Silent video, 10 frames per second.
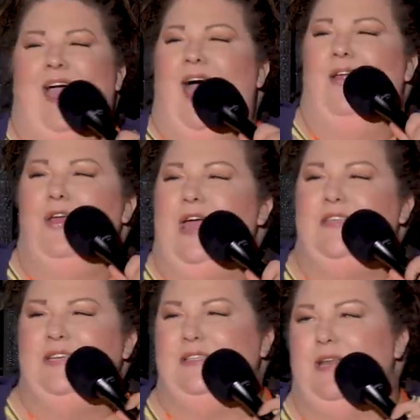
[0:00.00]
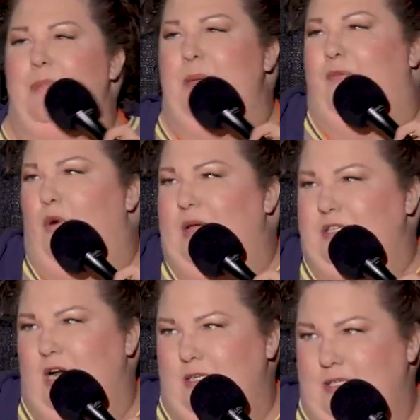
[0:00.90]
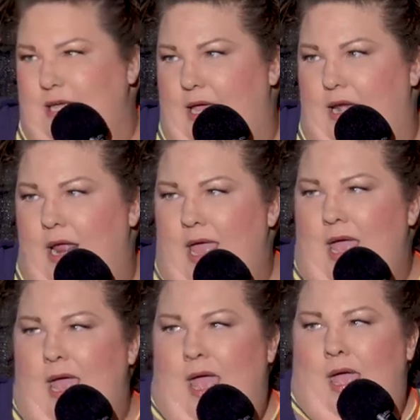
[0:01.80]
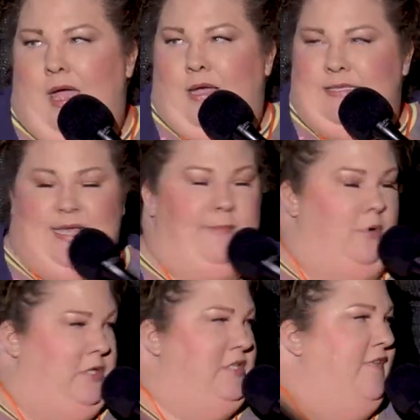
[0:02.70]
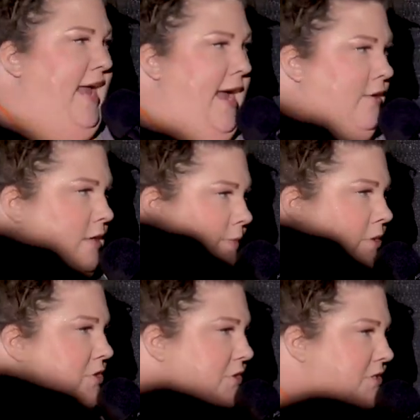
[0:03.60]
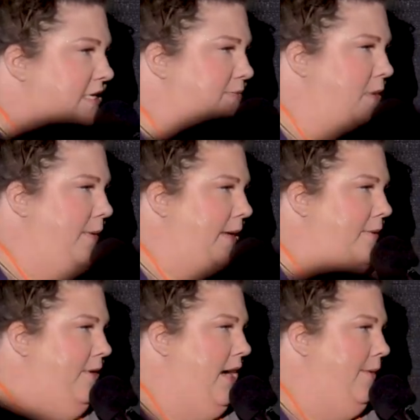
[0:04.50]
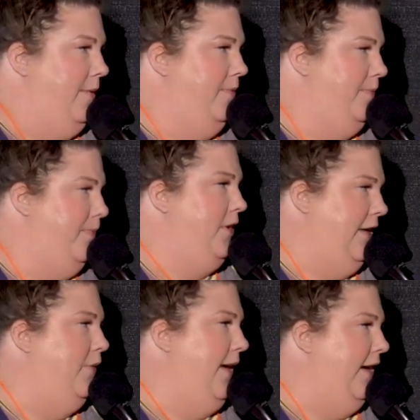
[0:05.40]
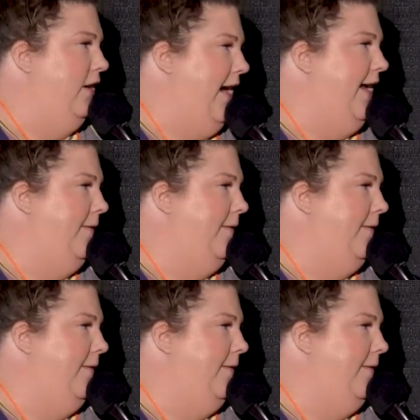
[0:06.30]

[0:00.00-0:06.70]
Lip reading: long you guys think it's going to be before we start seeing skateboards and Viagra commercials? That's probably coming pretty quick, right?